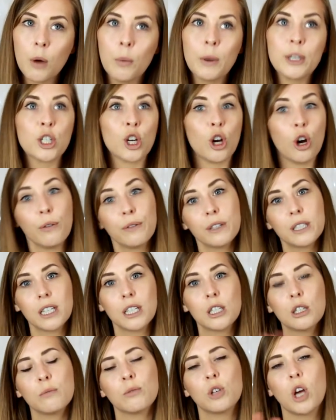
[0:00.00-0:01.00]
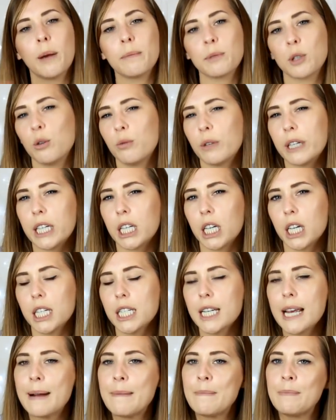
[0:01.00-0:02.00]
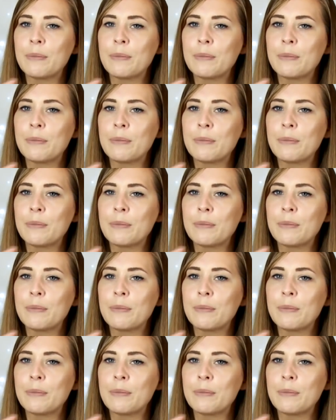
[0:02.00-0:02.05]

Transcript: which obviously sometimes are really good.